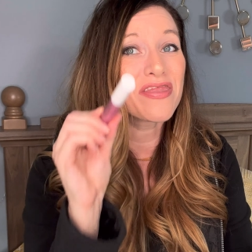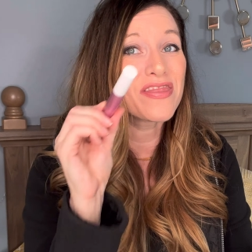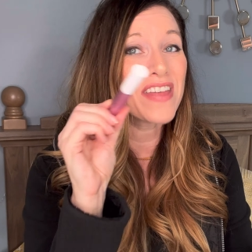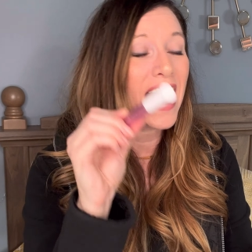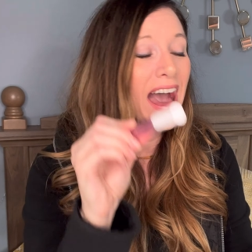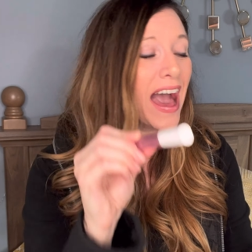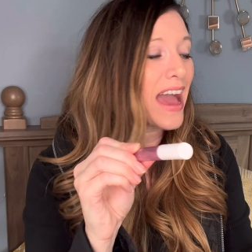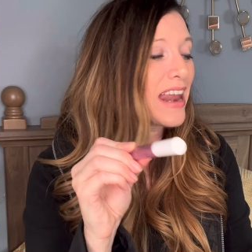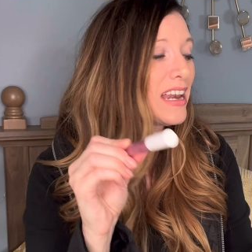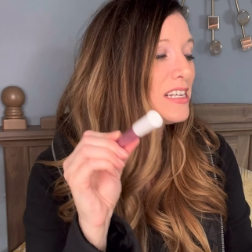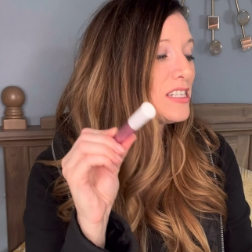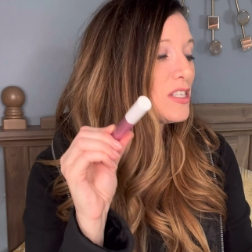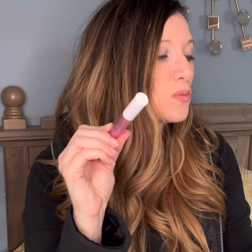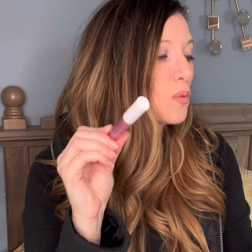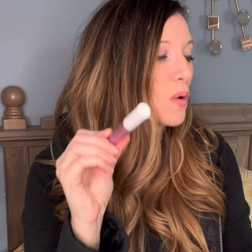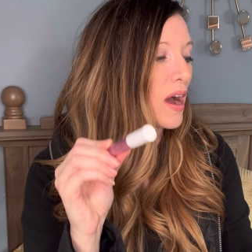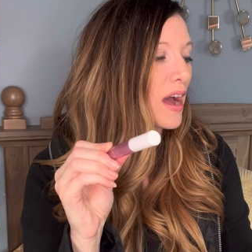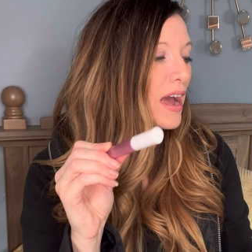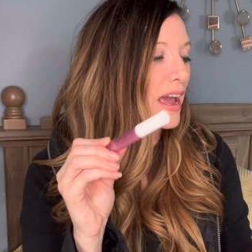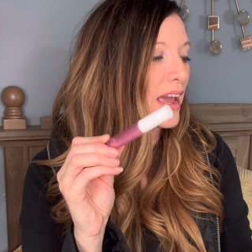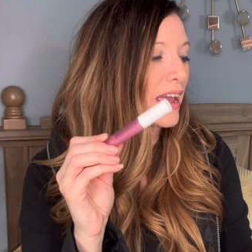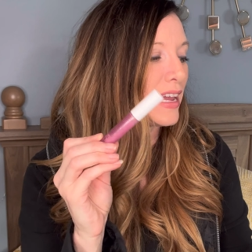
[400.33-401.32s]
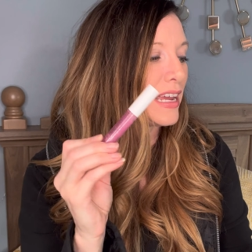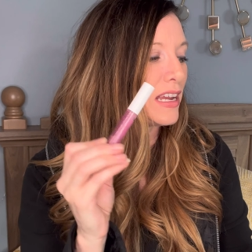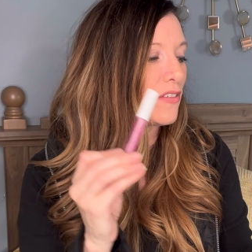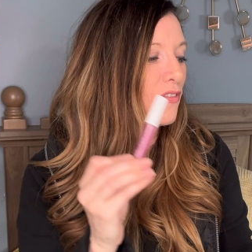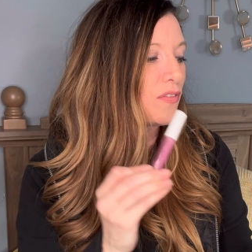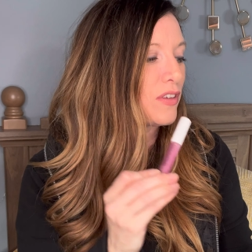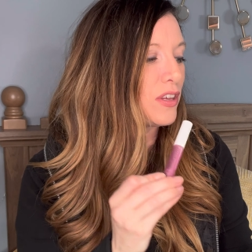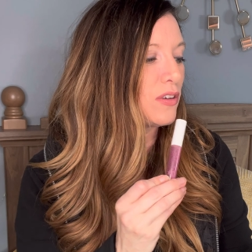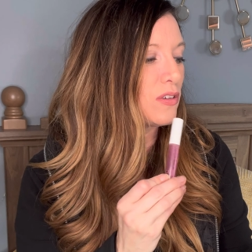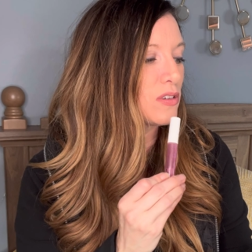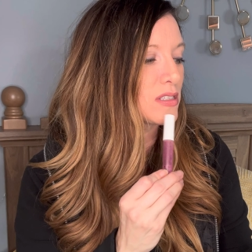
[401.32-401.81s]
That is why it
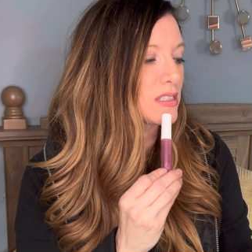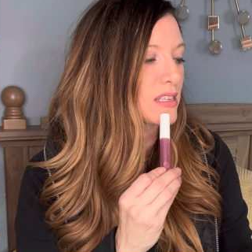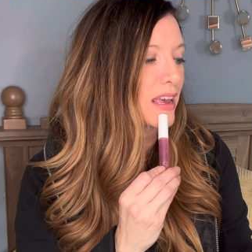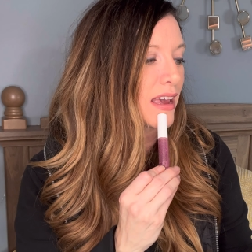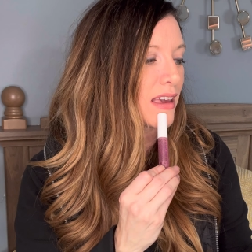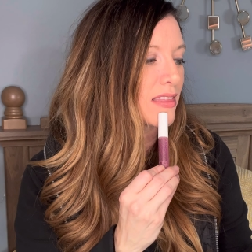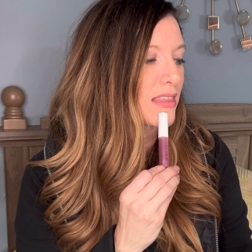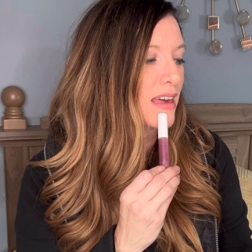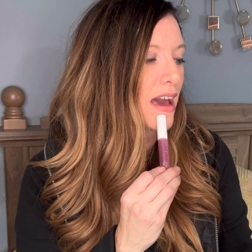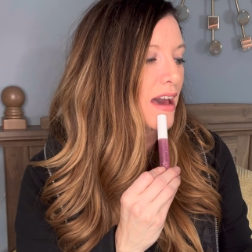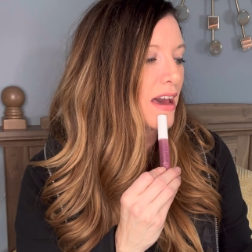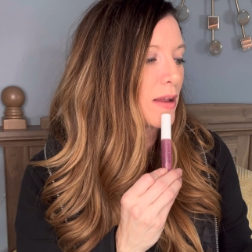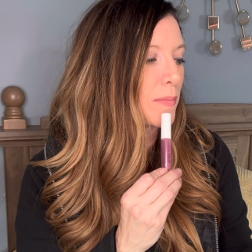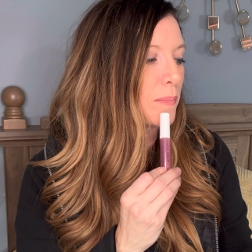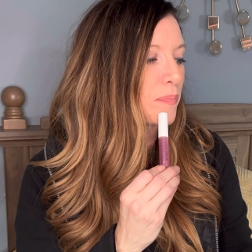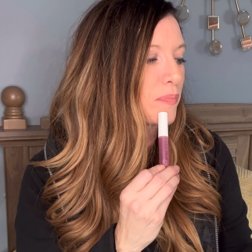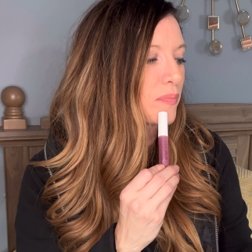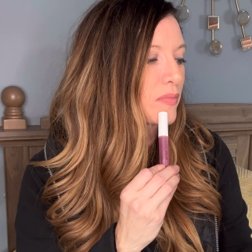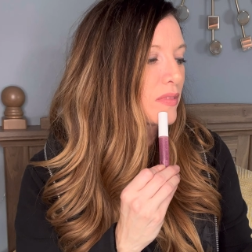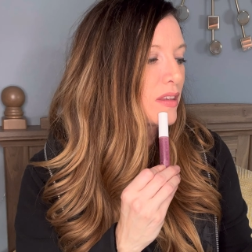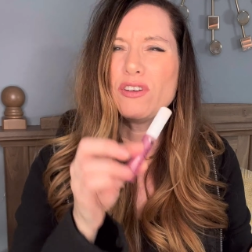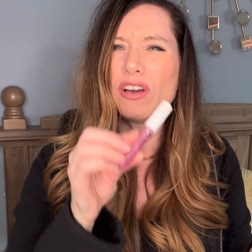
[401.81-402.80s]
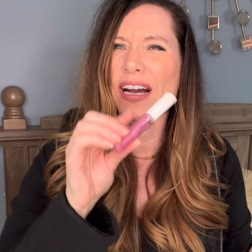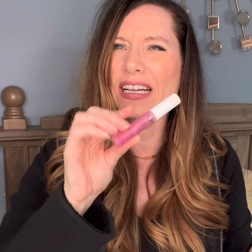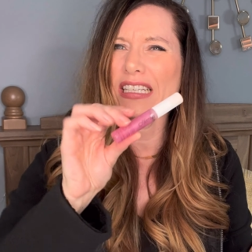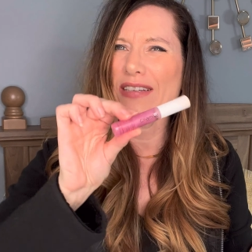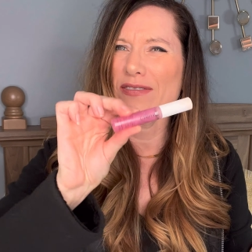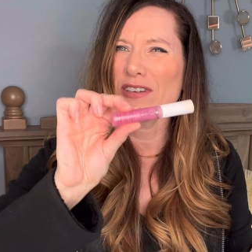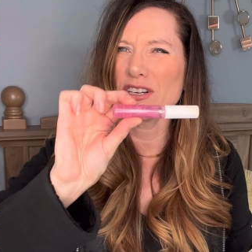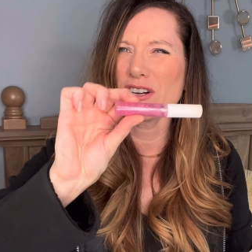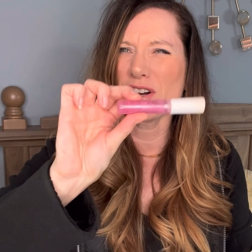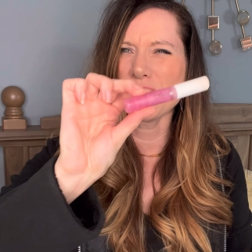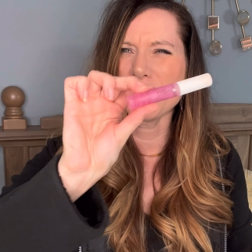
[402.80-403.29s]
feels like that. You guys
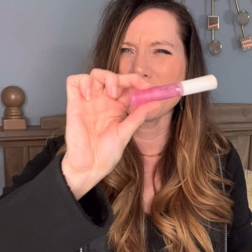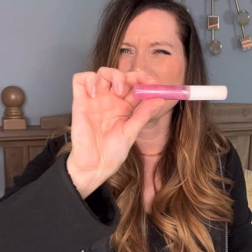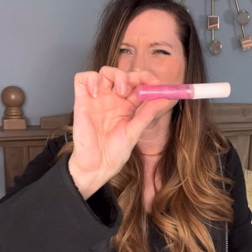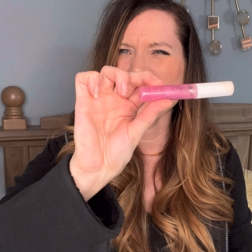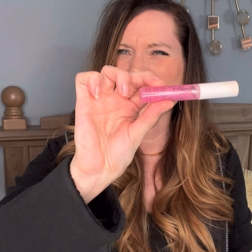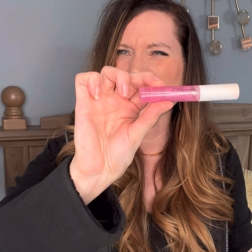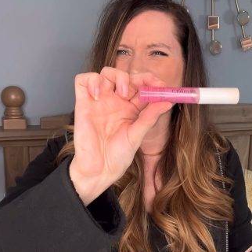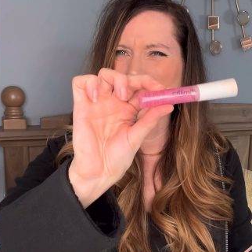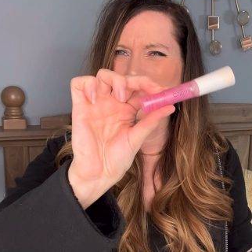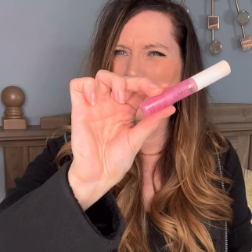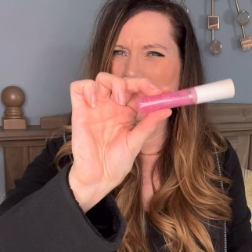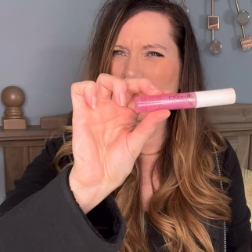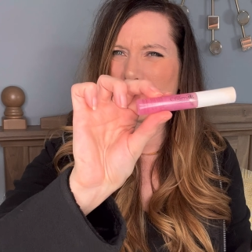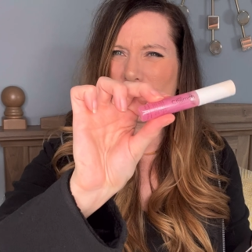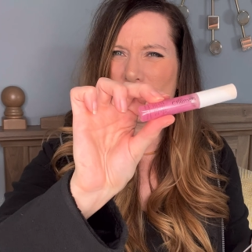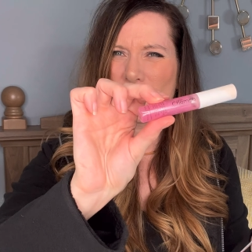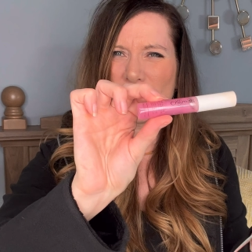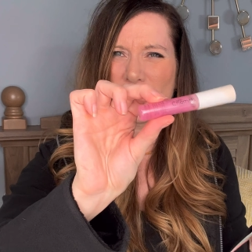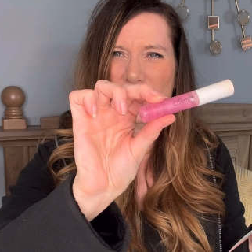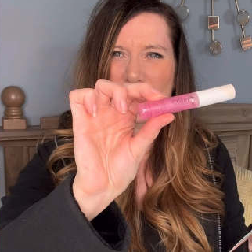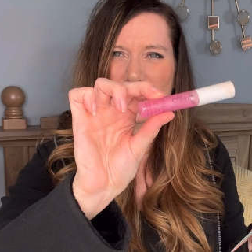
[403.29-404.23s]
ever heard of this before?